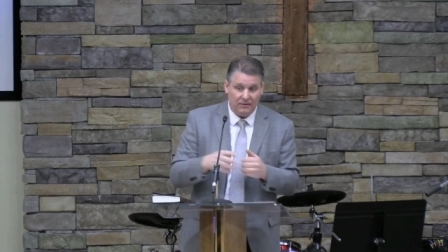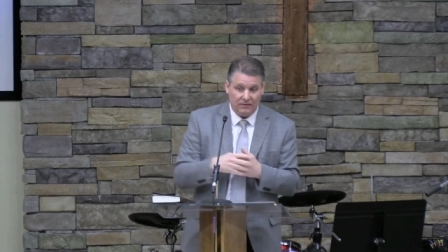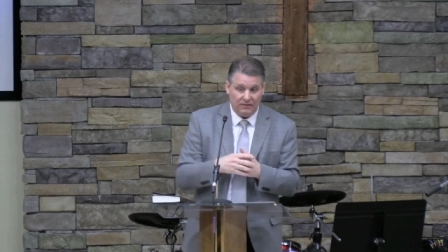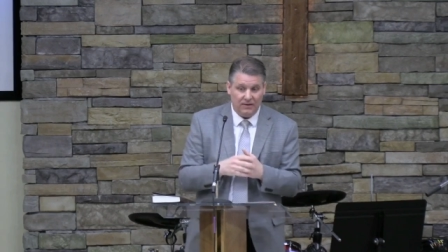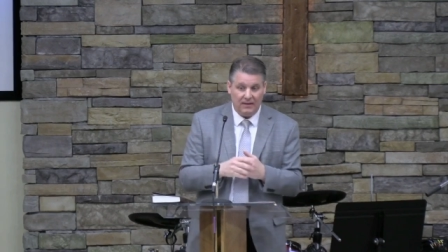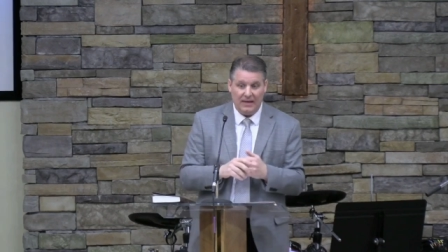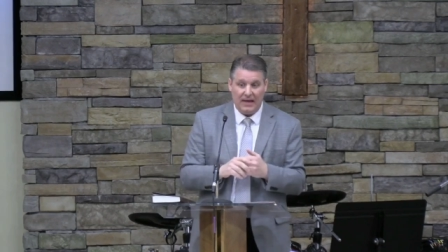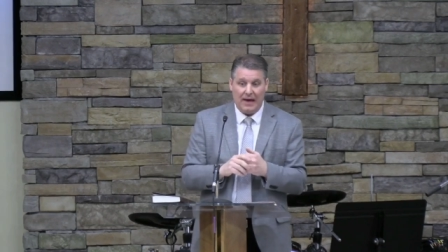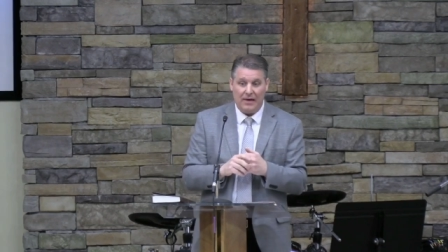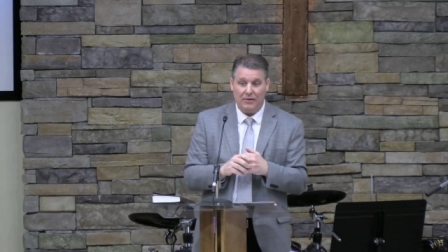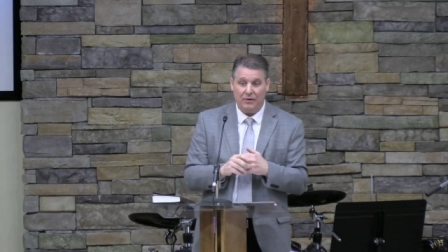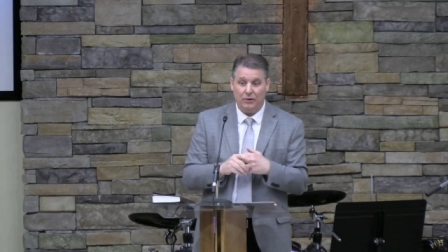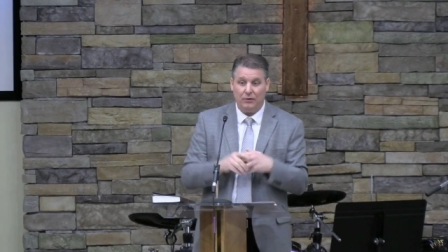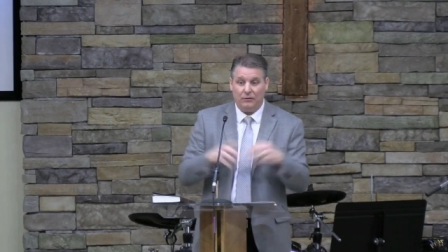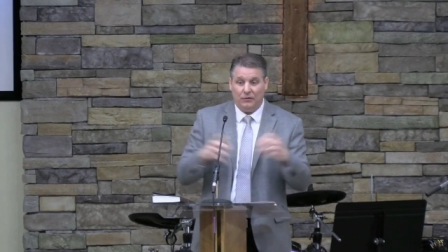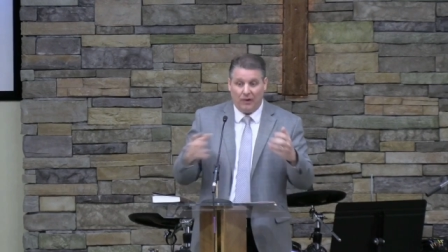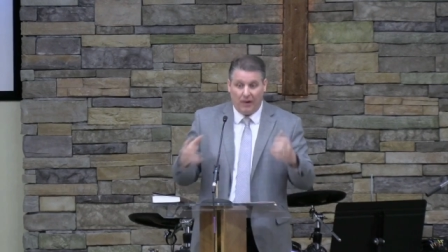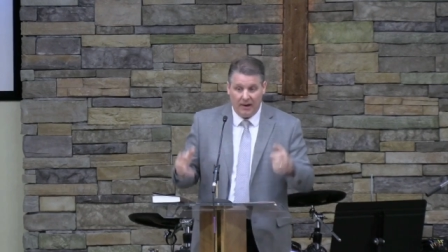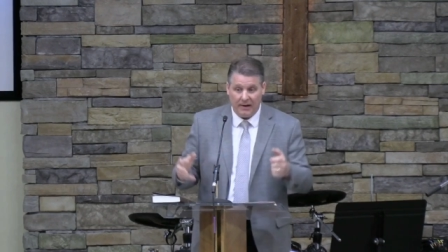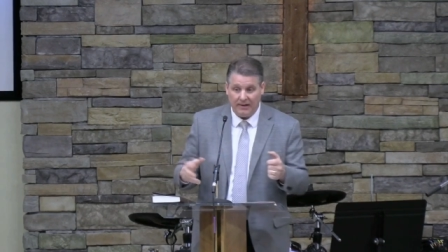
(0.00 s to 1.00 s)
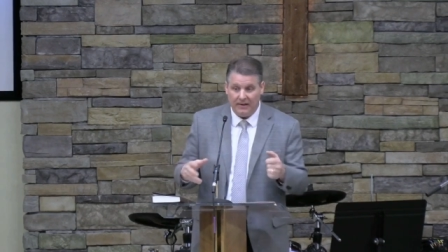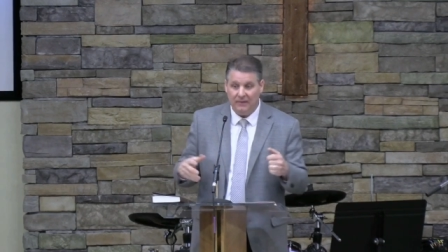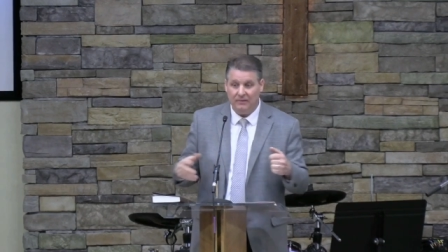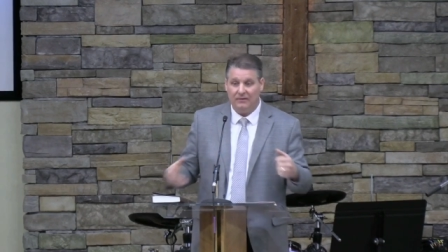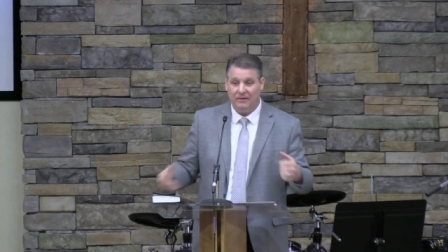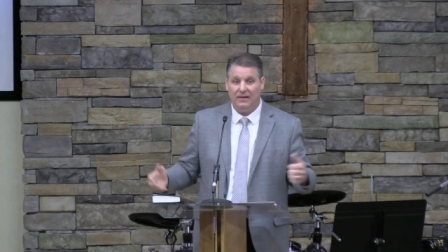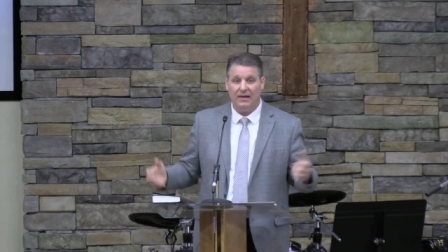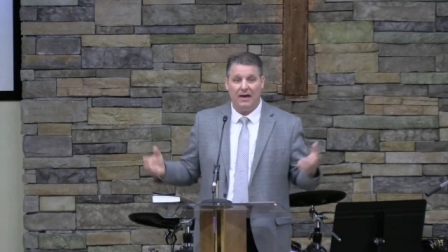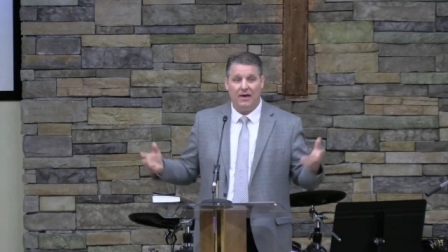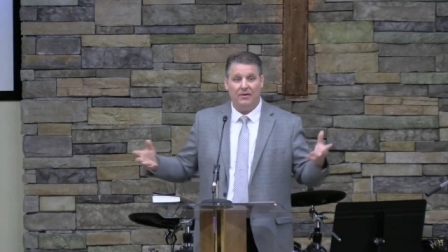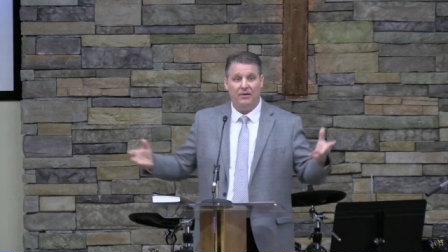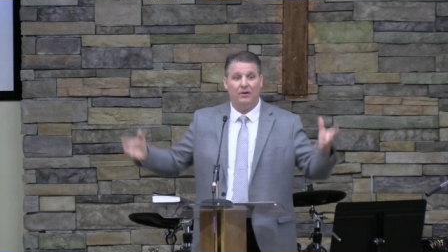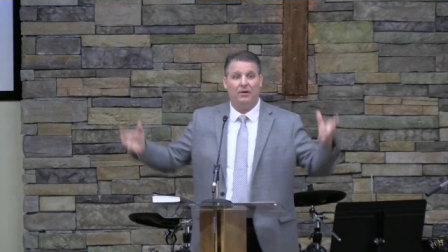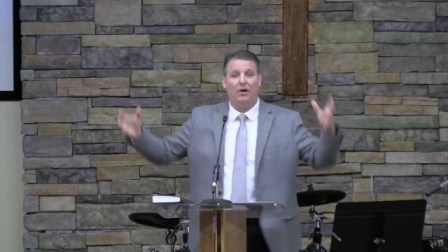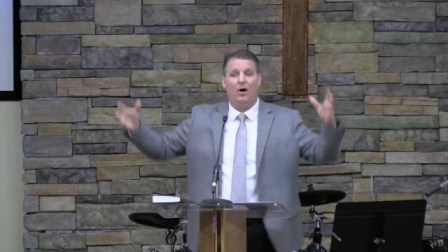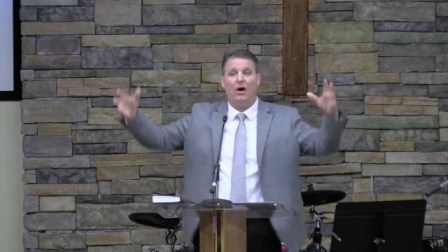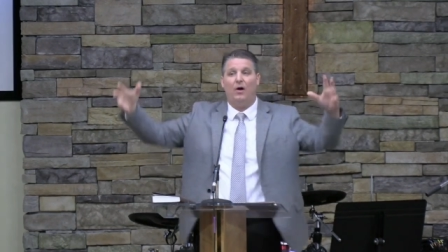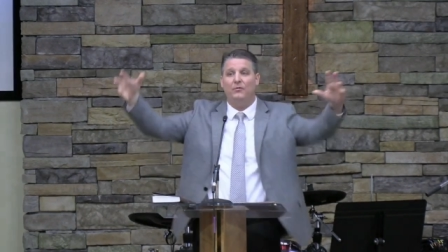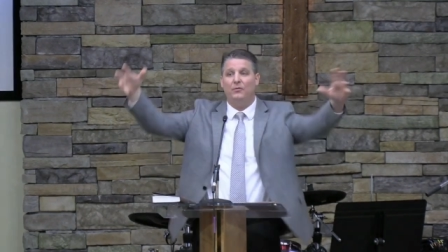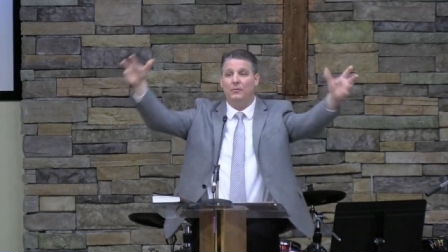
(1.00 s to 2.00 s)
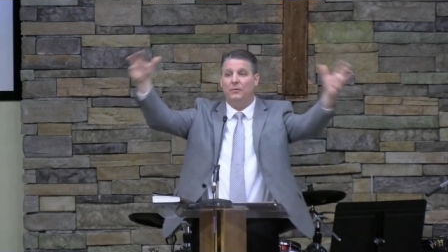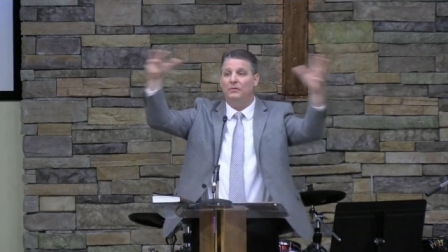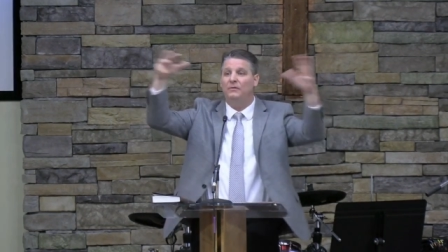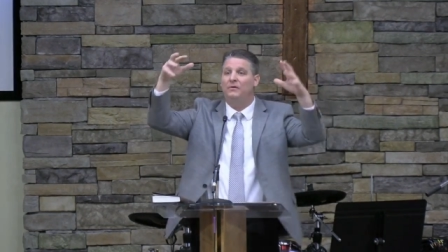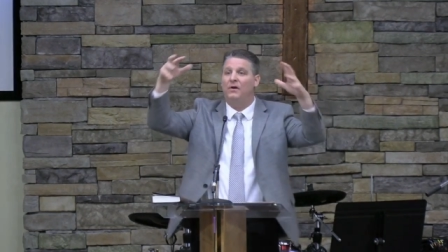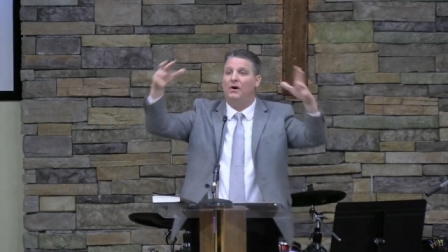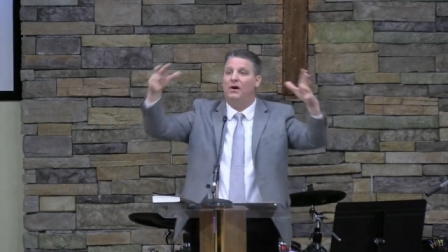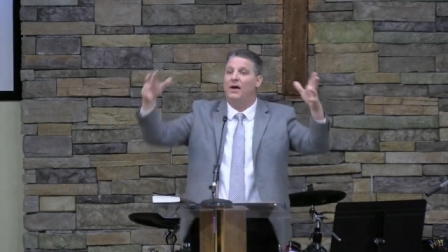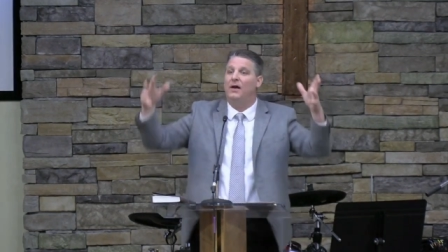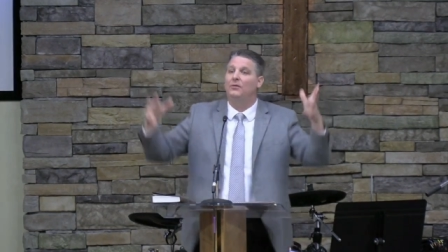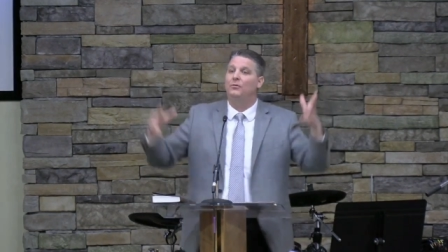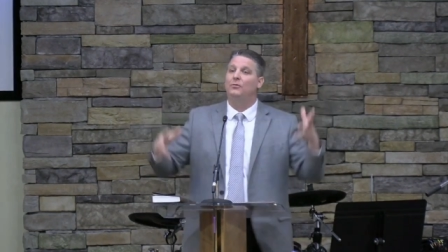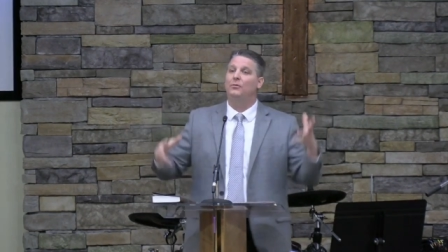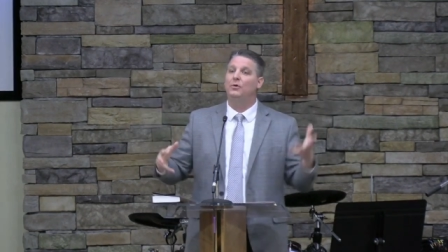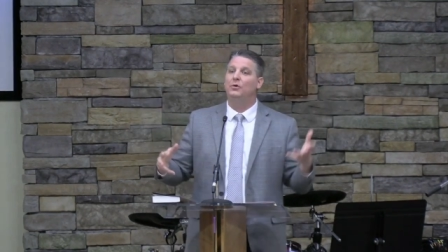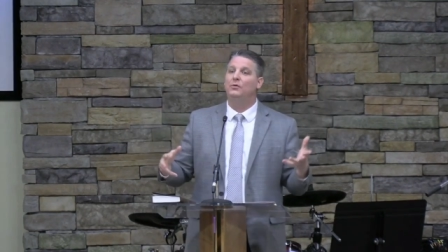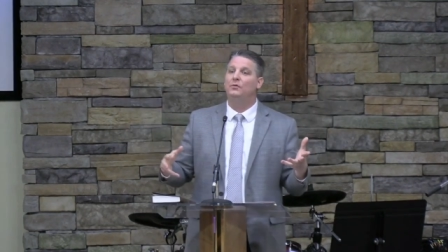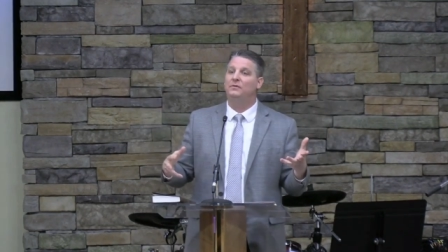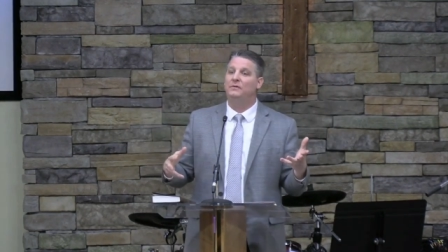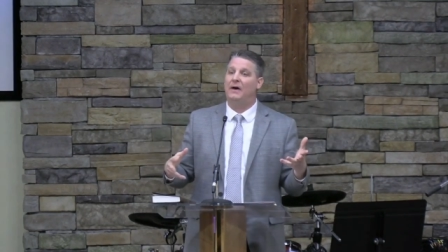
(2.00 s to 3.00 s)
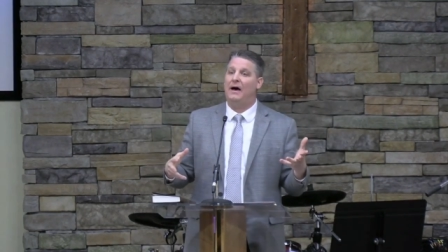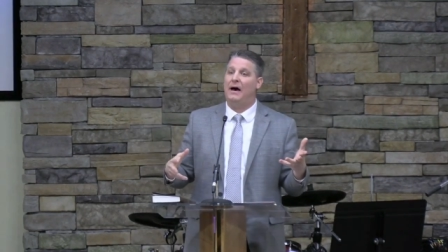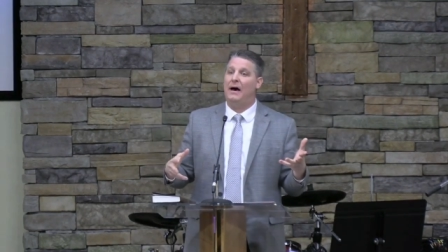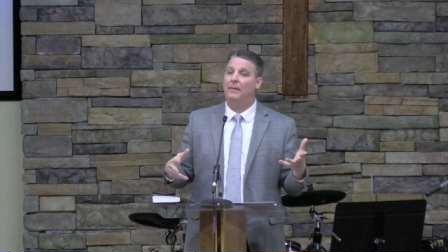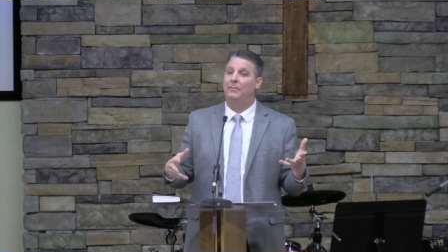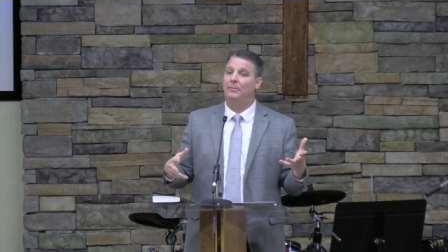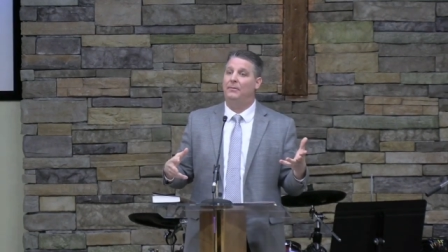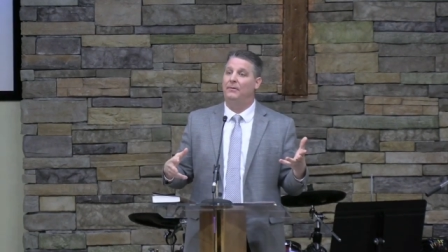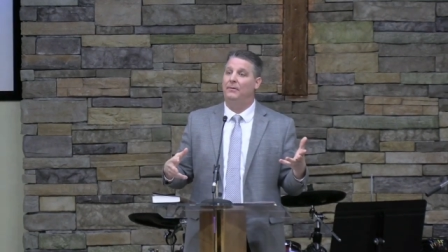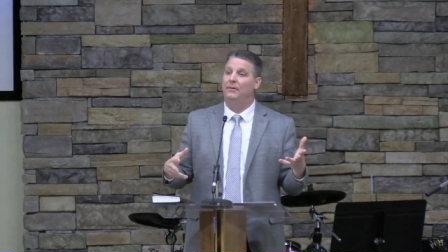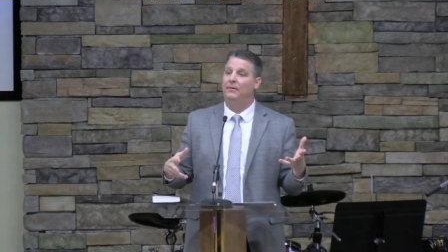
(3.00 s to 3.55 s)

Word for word: together, talking together, often was done on the rooftop